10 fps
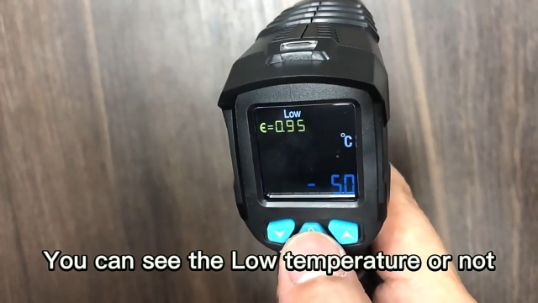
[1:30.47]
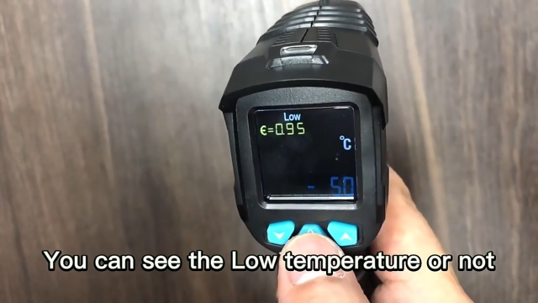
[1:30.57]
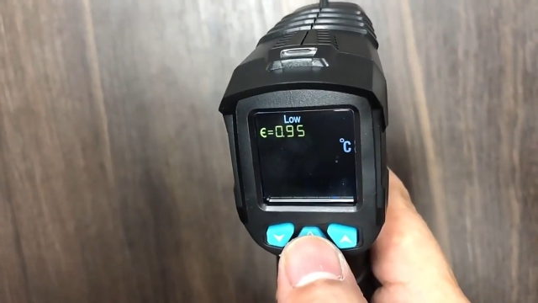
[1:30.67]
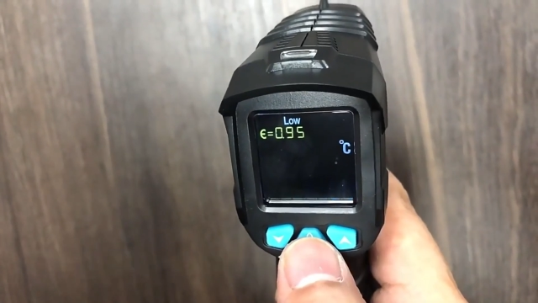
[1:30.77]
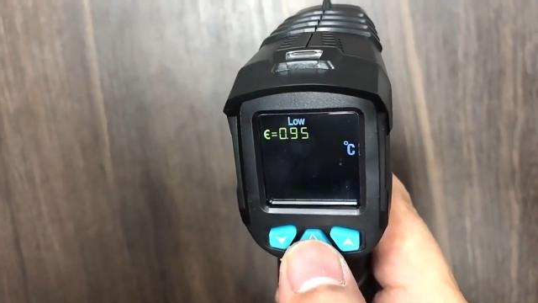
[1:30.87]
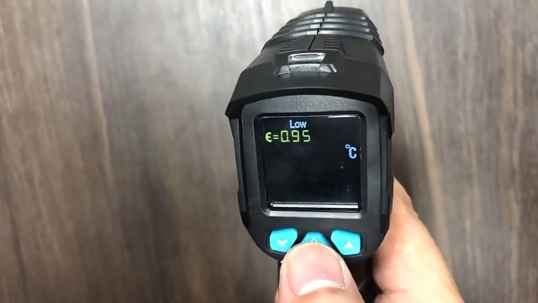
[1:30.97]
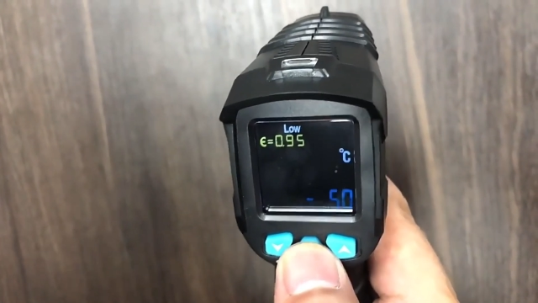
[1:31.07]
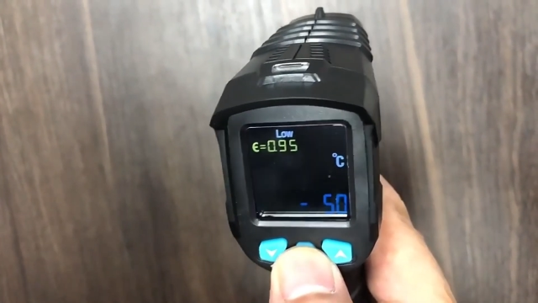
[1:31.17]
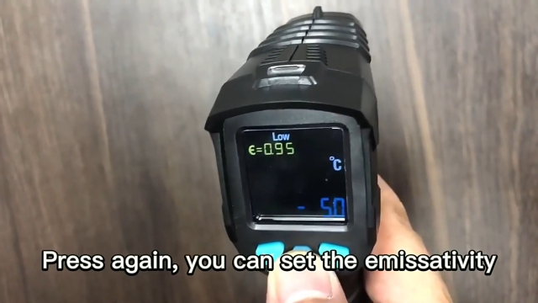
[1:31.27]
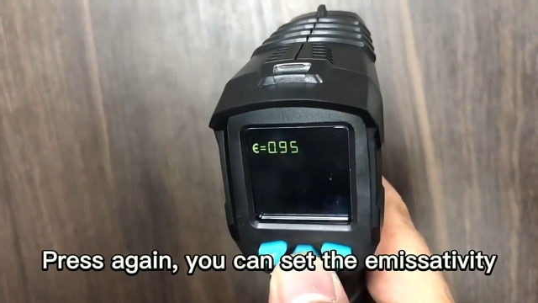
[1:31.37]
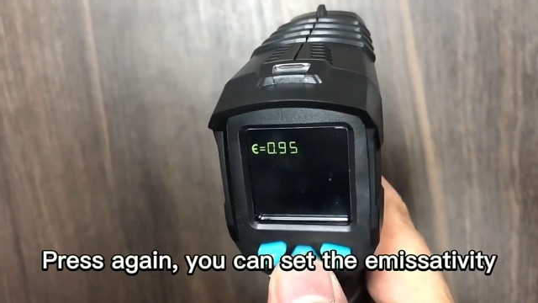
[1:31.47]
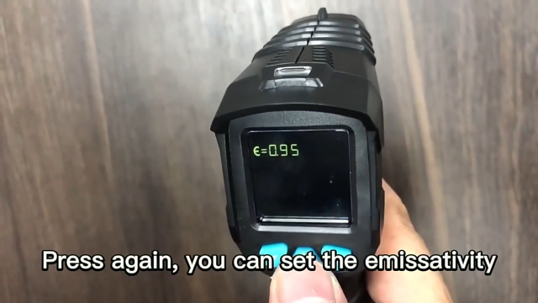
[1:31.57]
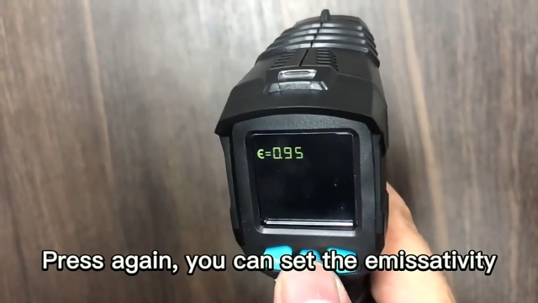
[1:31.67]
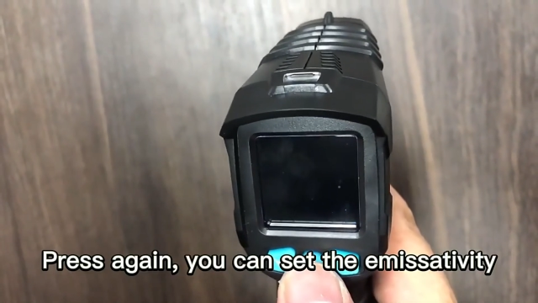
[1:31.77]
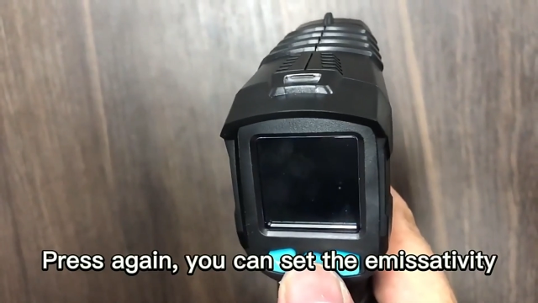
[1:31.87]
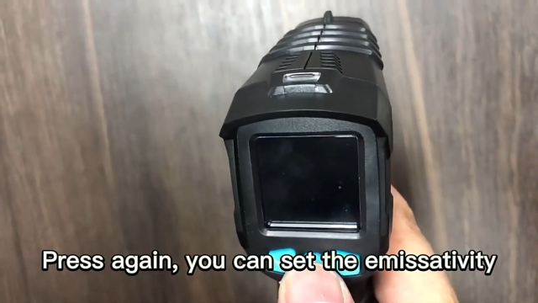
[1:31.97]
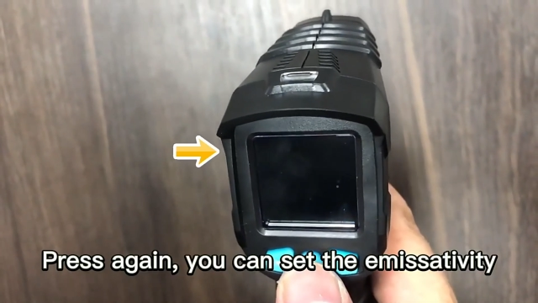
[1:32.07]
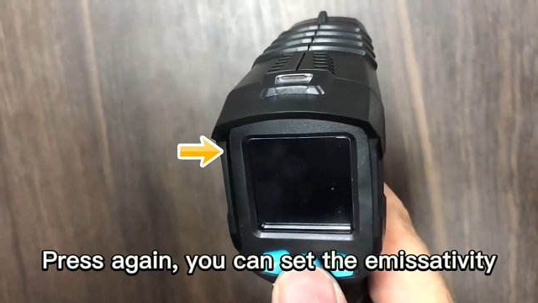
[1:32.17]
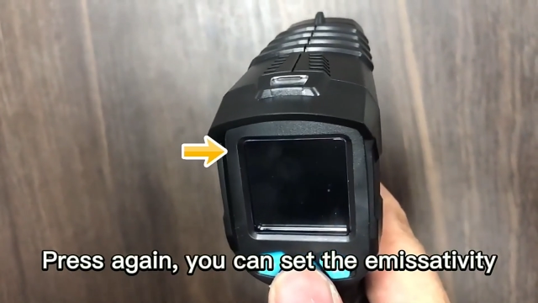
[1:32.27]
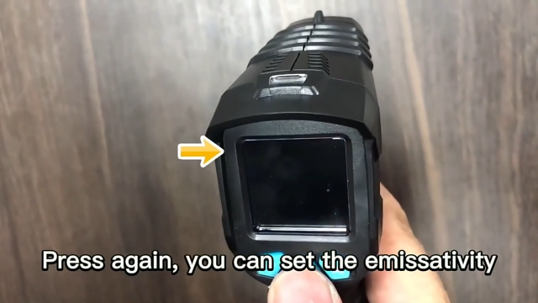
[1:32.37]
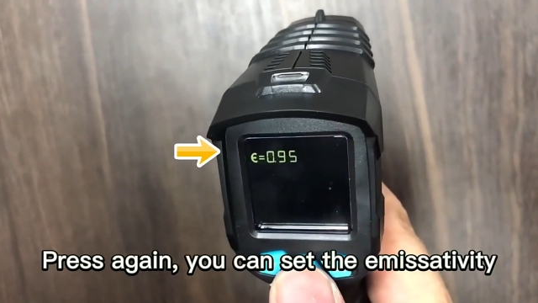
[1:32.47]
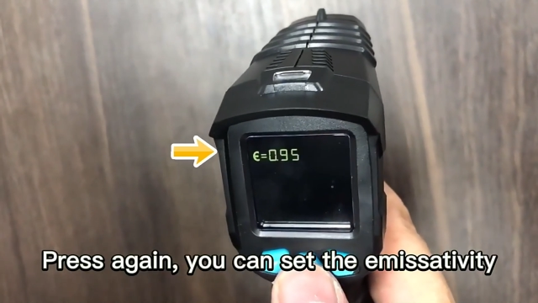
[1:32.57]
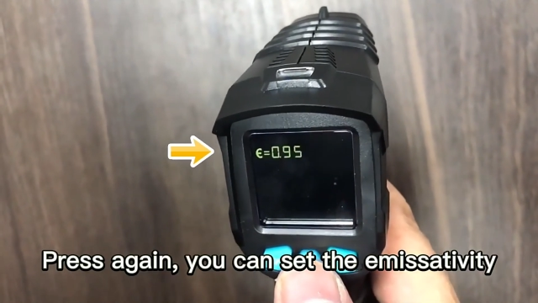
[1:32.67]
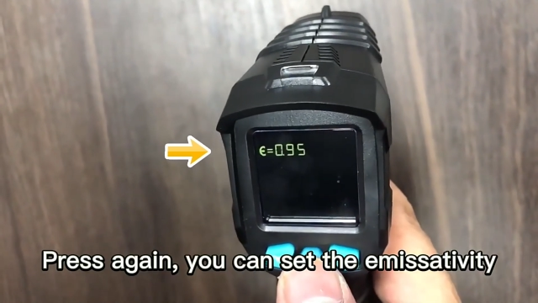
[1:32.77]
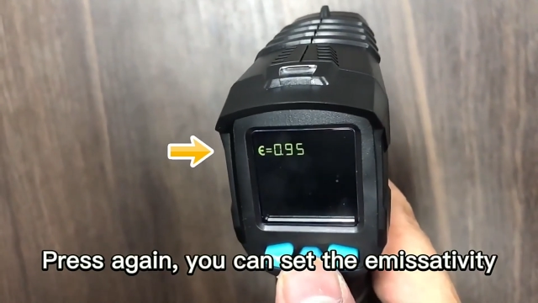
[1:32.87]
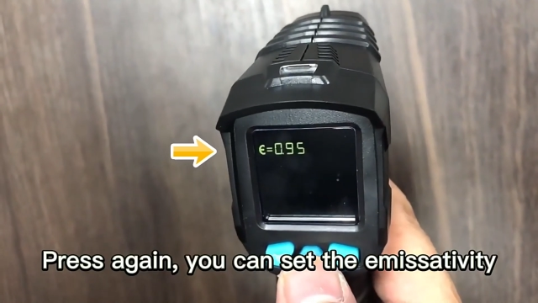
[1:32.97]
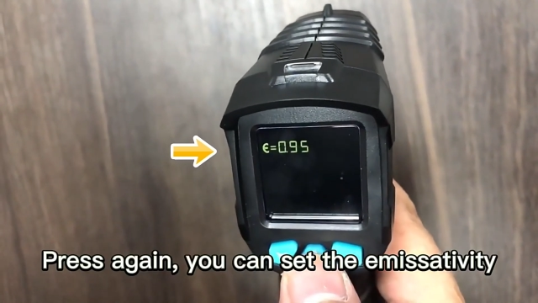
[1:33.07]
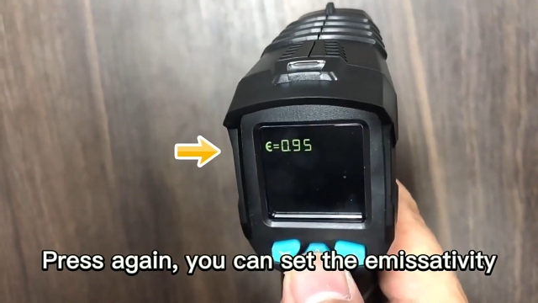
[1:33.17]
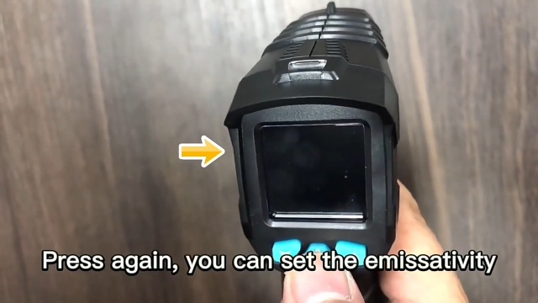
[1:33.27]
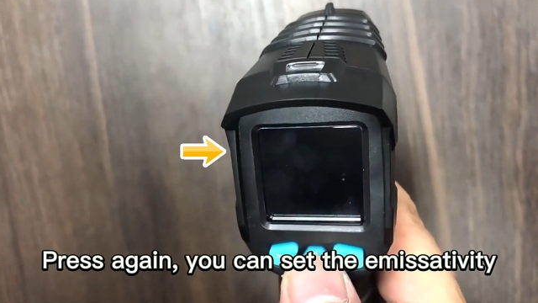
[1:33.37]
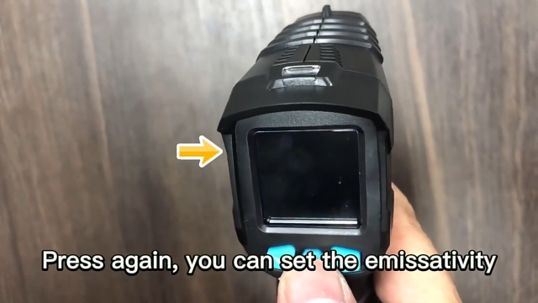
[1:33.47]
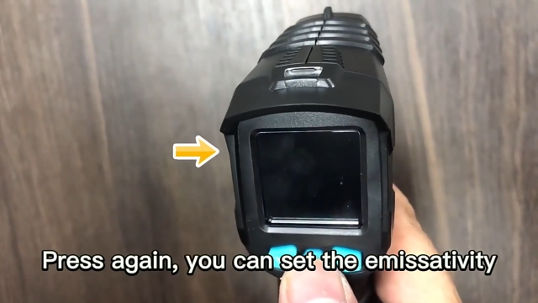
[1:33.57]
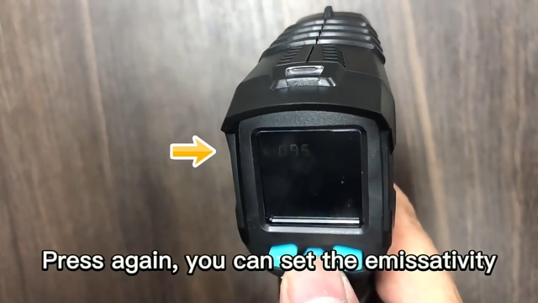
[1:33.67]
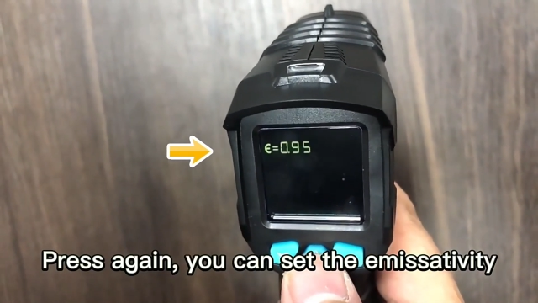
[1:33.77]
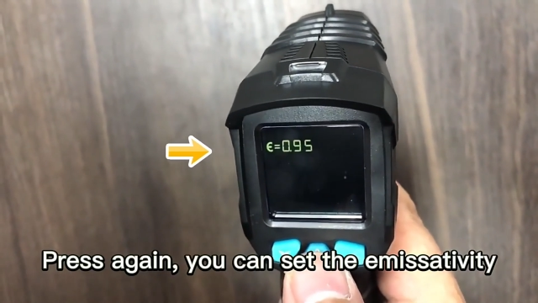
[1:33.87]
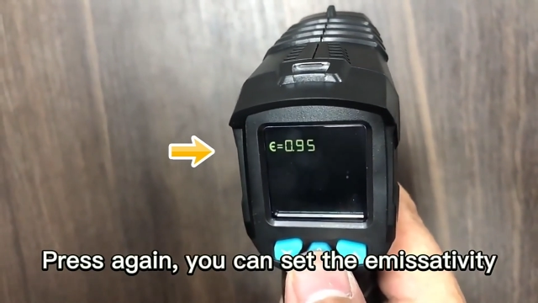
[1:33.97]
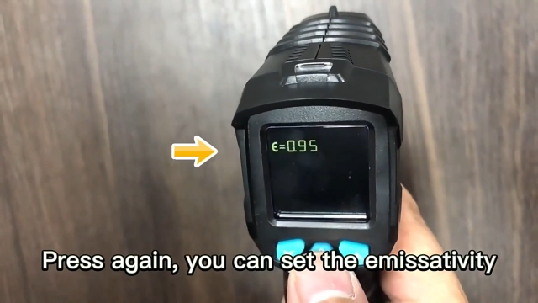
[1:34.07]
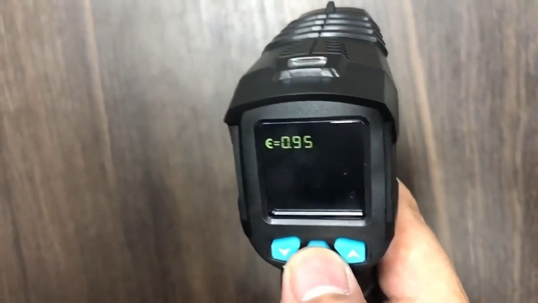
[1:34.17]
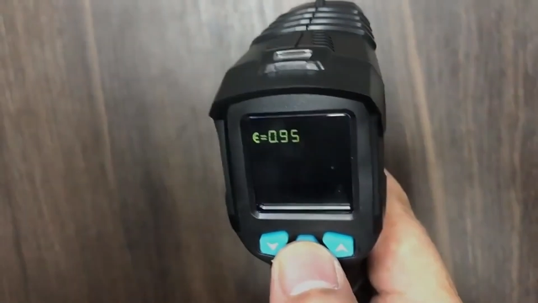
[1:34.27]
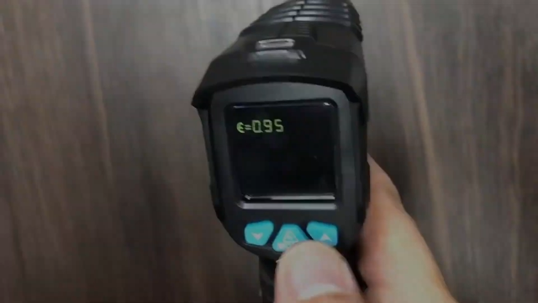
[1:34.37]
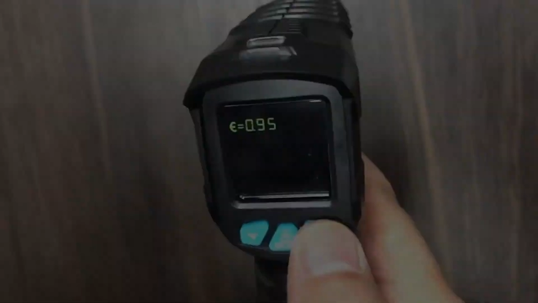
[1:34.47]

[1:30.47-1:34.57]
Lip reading: Nobody's mouth can be seen.